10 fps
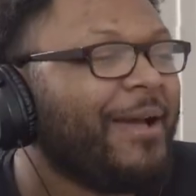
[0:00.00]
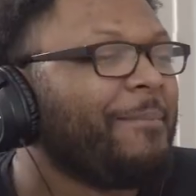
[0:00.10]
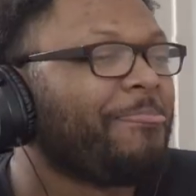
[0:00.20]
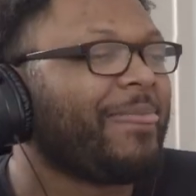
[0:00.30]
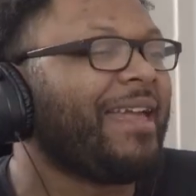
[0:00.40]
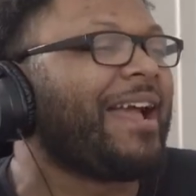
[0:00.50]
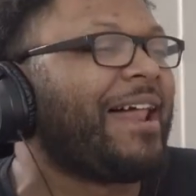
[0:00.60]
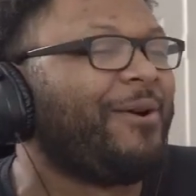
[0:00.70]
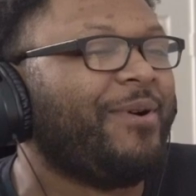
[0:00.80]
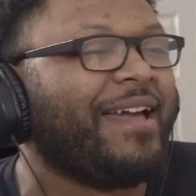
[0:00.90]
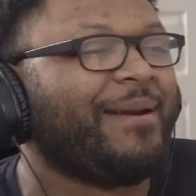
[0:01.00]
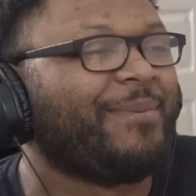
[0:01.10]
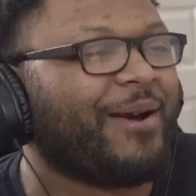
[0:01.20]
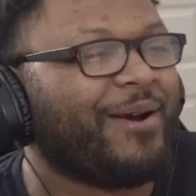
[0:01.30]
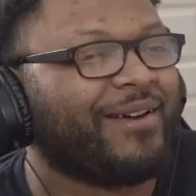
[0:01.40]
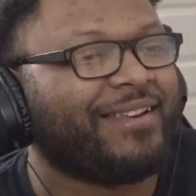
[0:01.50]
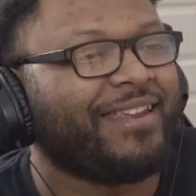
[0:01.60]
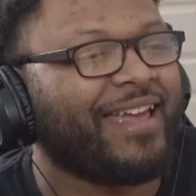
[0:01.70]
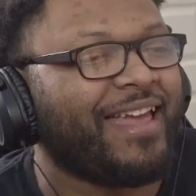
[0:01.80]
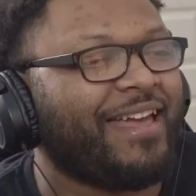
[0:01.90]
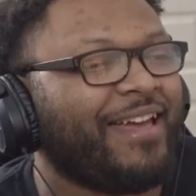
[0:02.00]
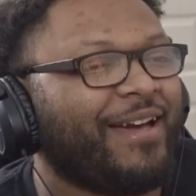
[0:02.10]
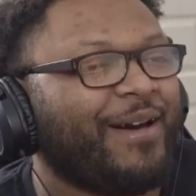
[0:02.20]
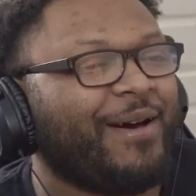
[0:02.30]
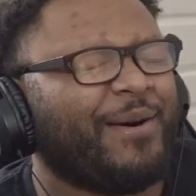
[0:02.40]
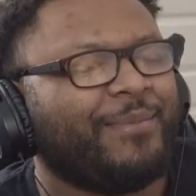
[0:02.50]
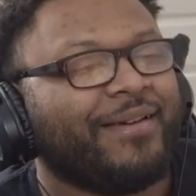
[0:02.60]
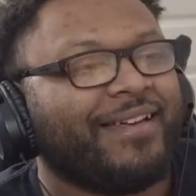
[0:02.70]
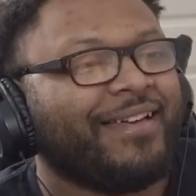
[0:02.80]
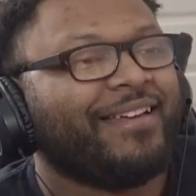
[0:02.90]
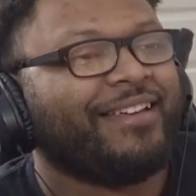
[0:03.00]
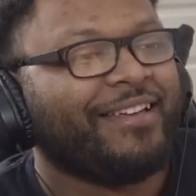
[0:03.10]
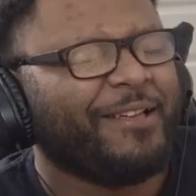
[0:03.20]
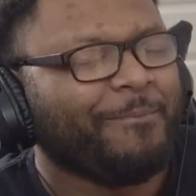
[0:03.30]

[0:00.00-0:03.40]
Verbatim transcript: Junior, there's no way that Drunk Giraffe is going to beat a professional boxer.